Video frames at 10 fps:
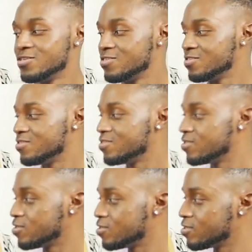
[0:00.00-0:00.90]

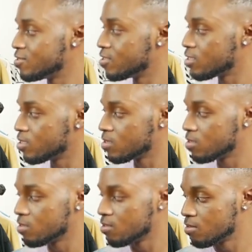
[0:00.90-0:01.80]

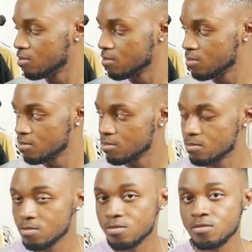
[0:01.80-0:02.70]

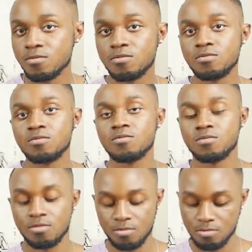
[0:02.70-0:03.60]

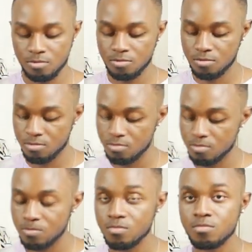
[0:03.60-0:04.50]

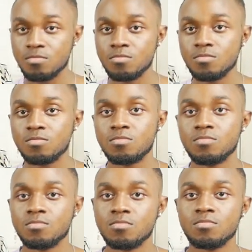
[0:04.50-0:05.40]

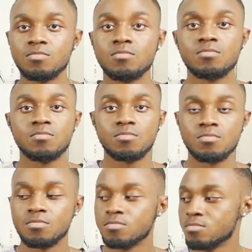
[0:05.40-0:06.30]

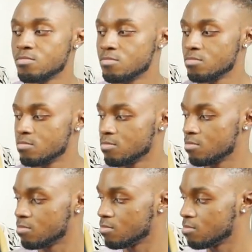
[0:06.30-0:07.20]

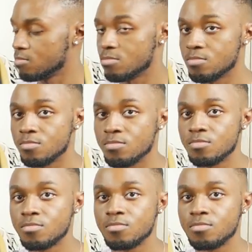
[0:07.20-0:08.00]
No words are spoken by the person on screen.